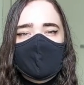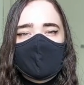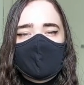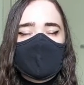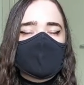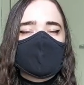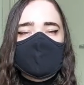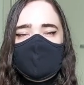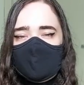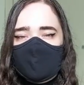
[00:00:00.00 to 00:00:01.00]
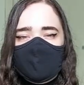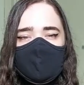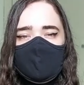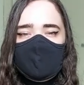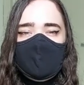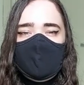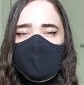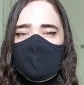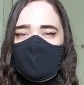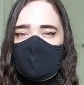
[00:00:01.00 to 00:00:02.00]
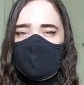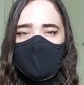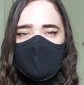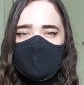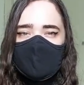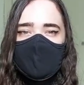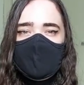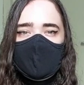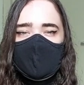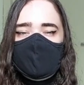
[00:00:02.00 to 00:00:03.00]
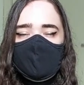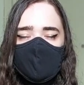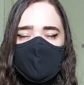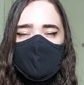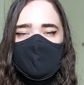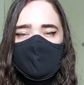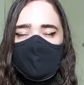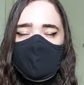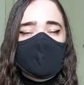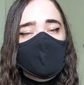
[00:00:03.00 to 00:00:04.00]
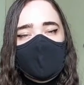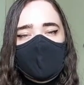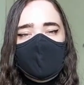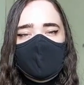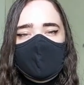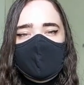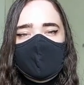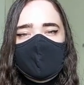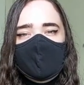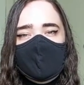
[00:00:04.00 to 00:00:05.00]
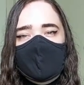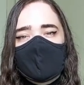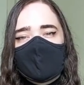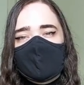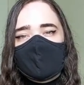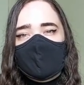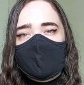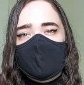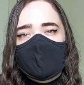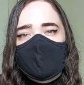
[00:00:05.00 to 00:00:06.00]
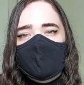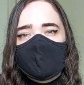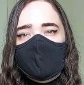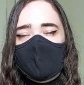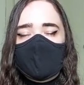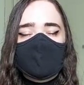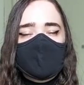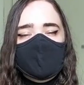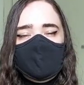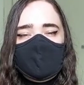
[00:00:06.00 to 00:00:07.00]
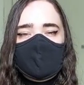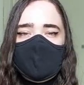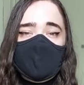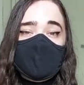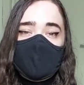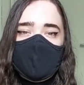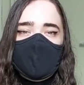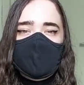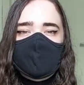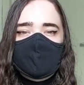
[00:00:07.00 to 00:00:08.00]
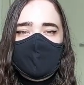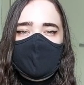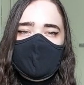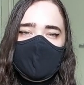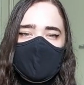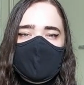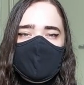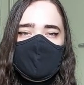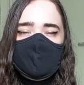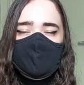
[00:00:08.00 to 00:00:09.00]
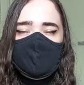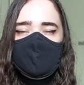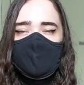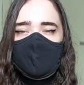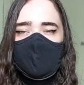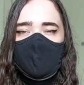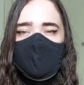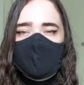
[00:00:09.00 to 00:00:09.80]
Not just like physically but also mentally, like I'm just done with everything. So I might just not go and cancel, so